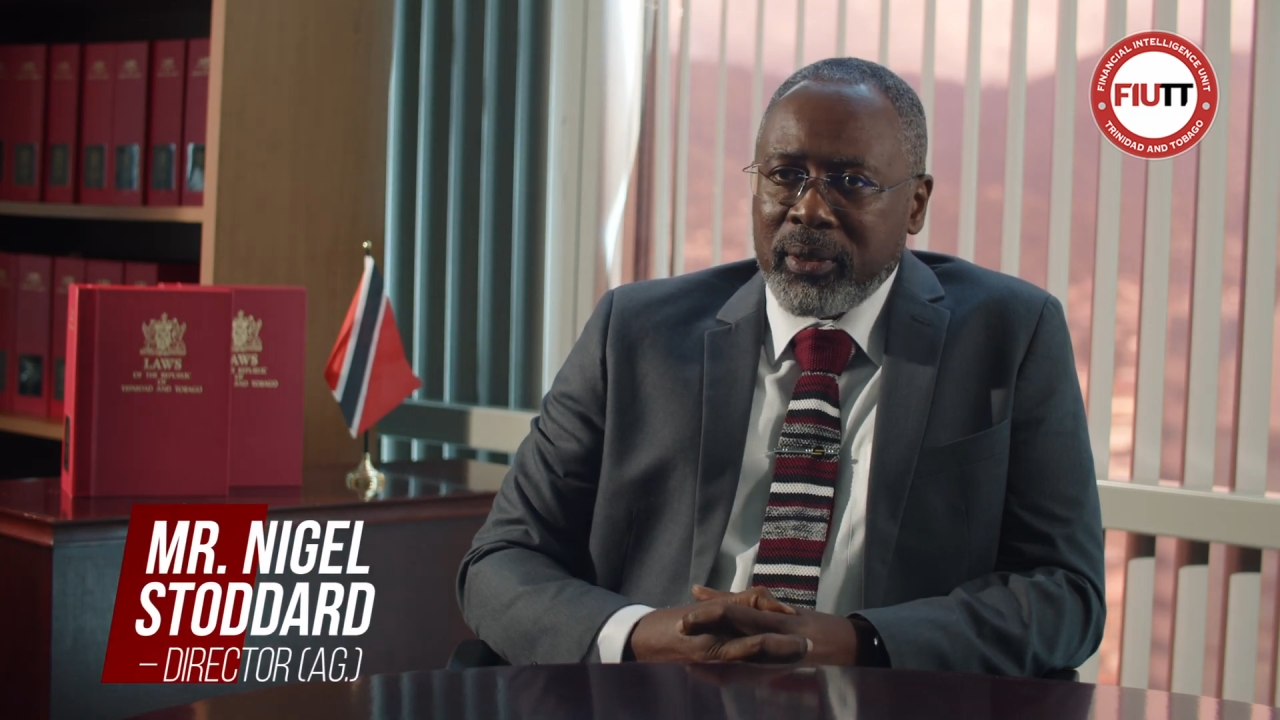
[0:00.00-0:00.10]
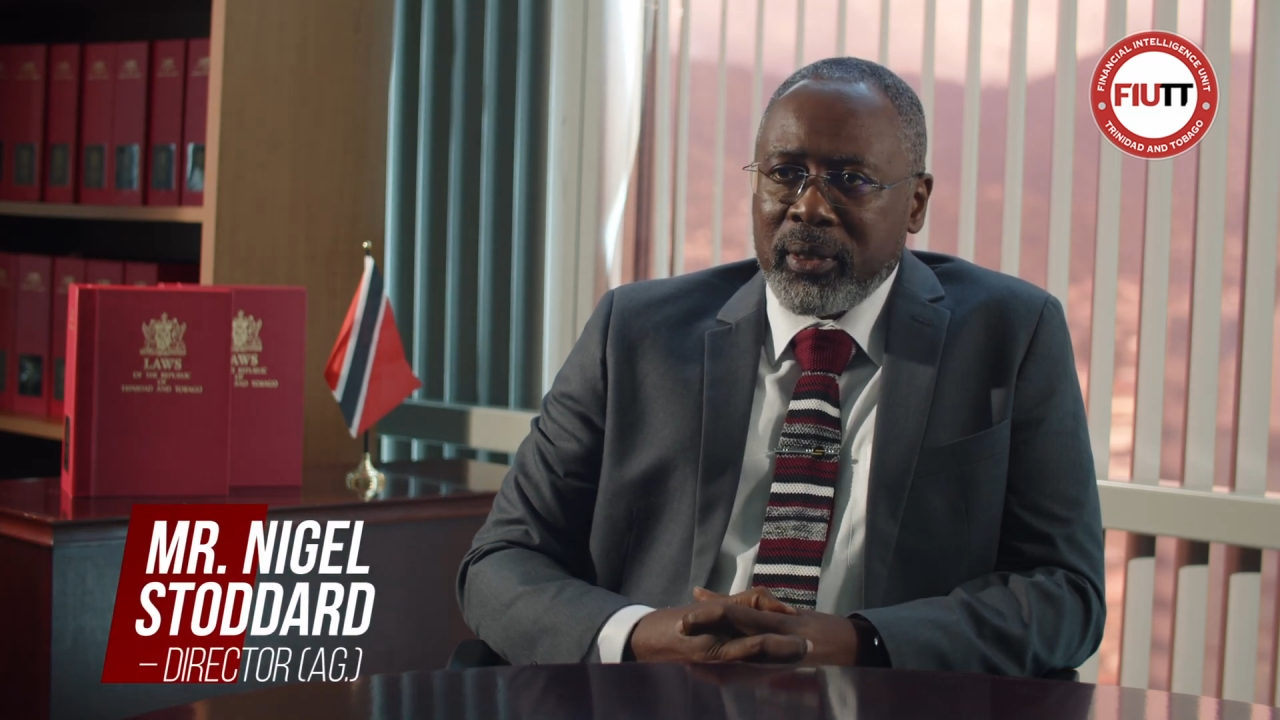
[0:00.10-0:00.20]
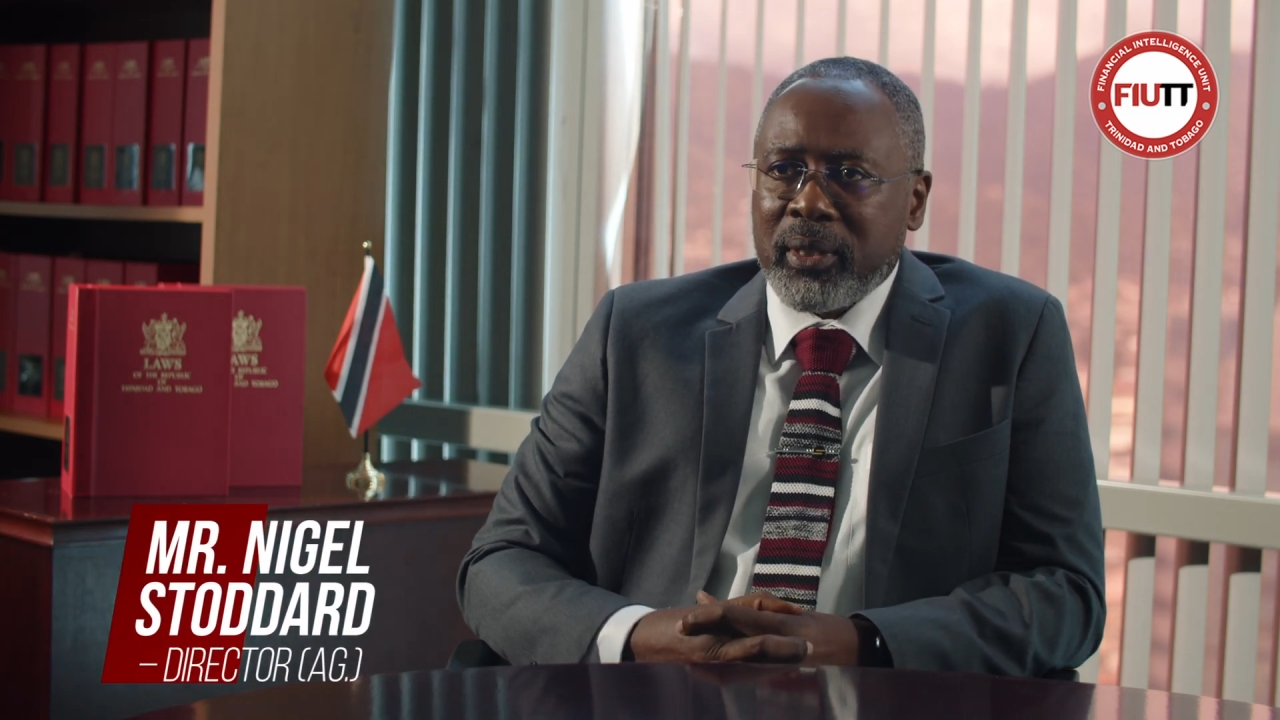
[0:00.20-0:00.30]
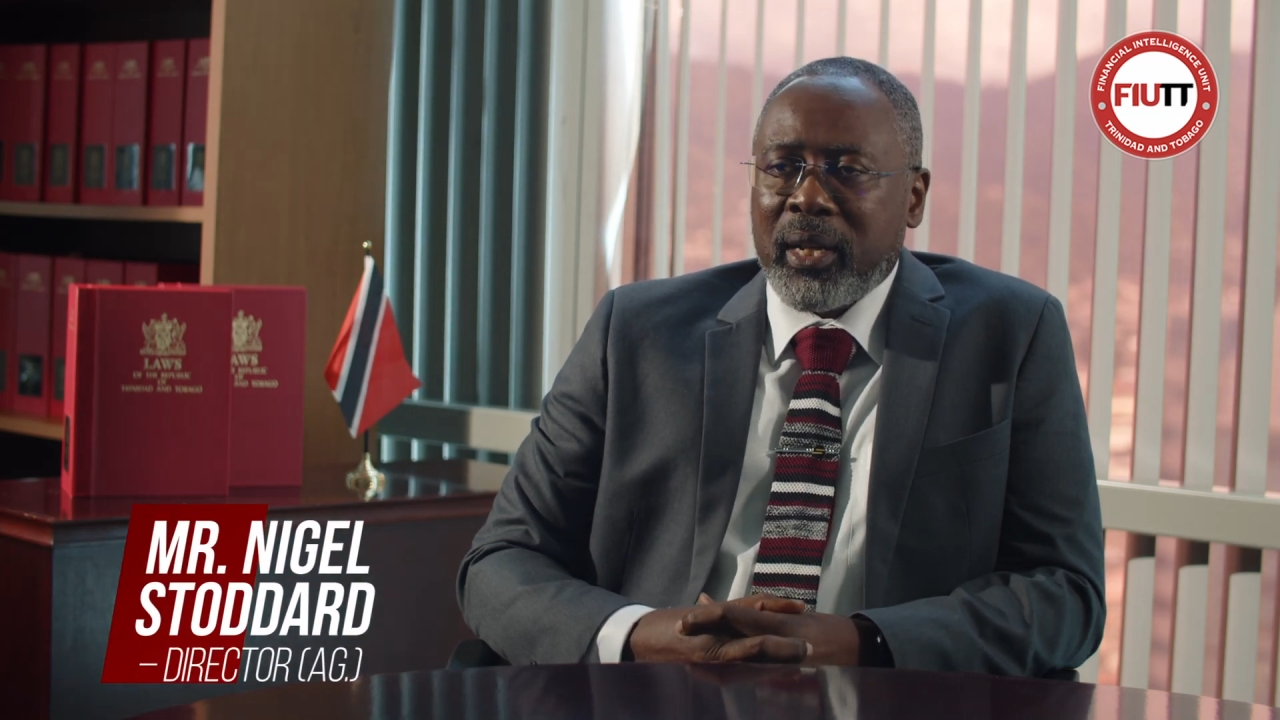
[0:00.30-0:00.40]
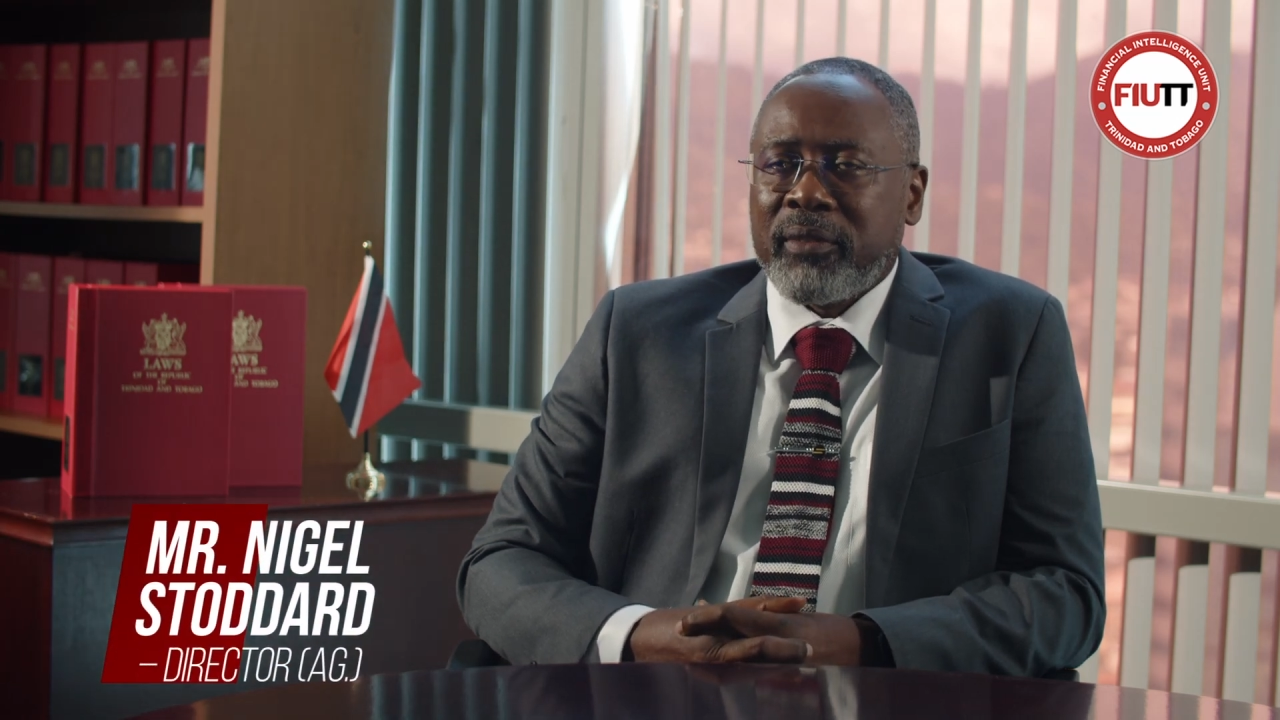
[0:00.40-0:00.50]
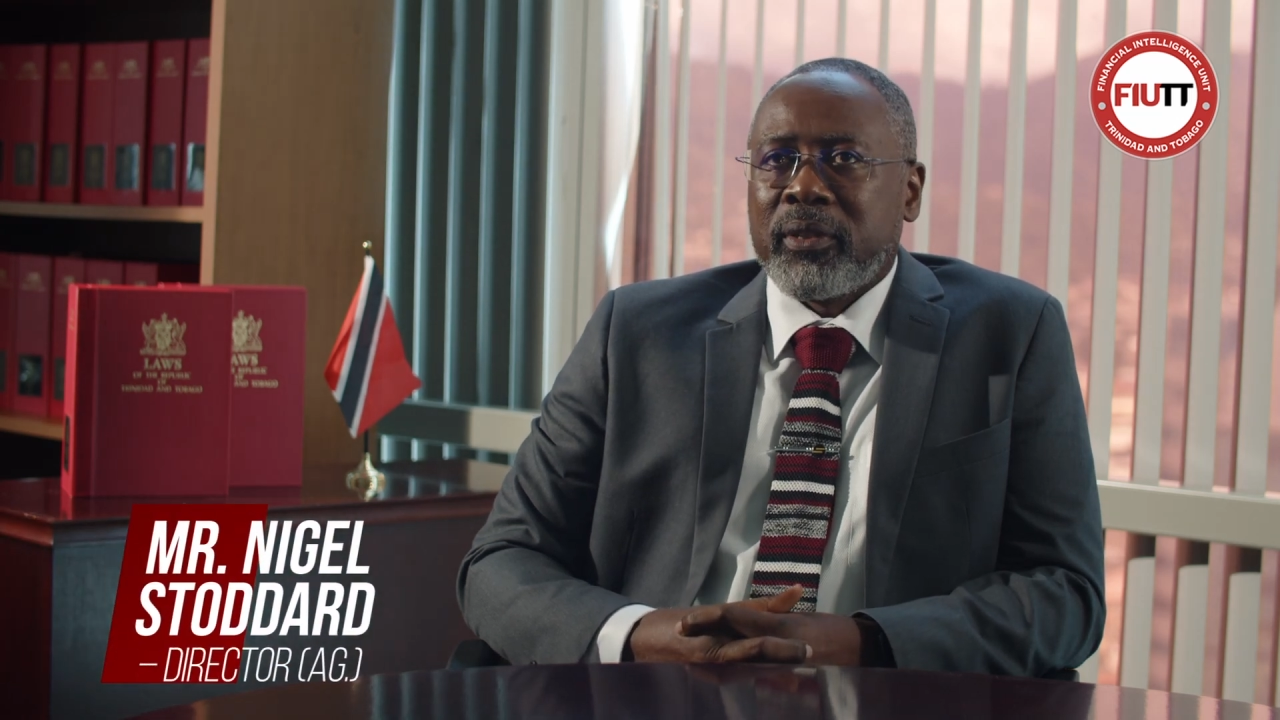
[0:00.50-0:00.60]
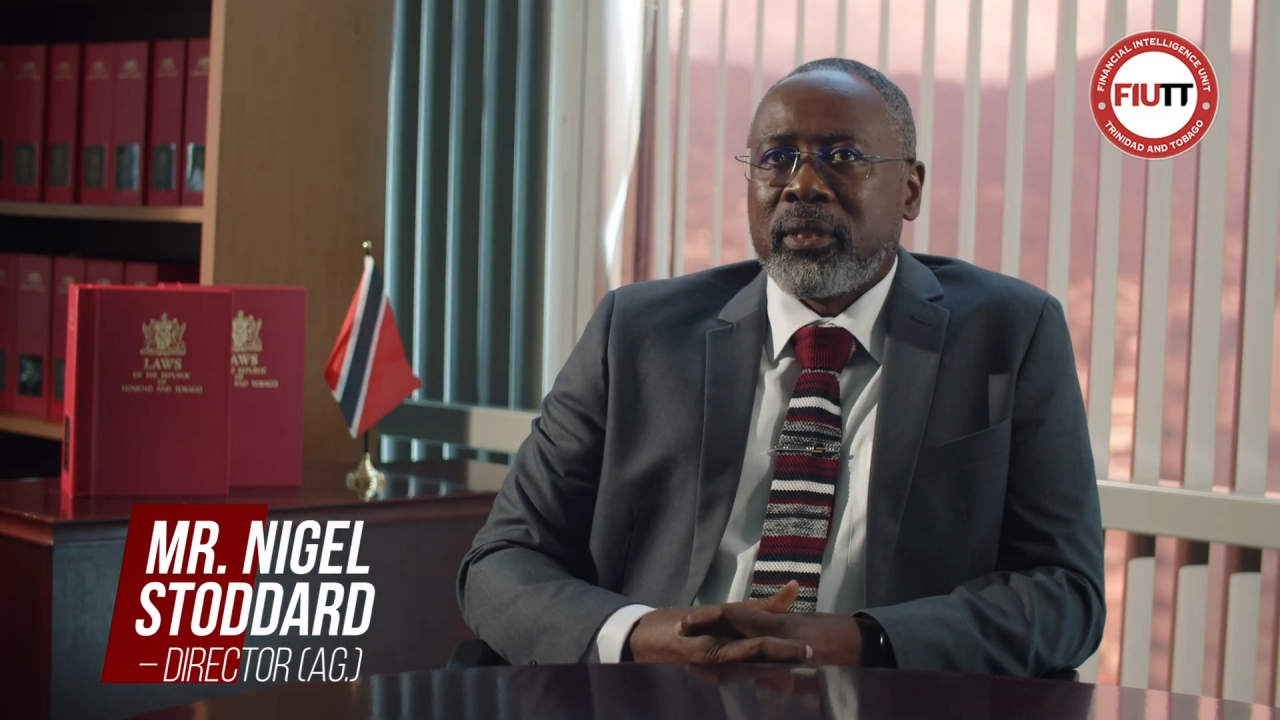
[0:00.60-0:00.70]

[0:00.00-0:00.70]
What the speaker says: stands for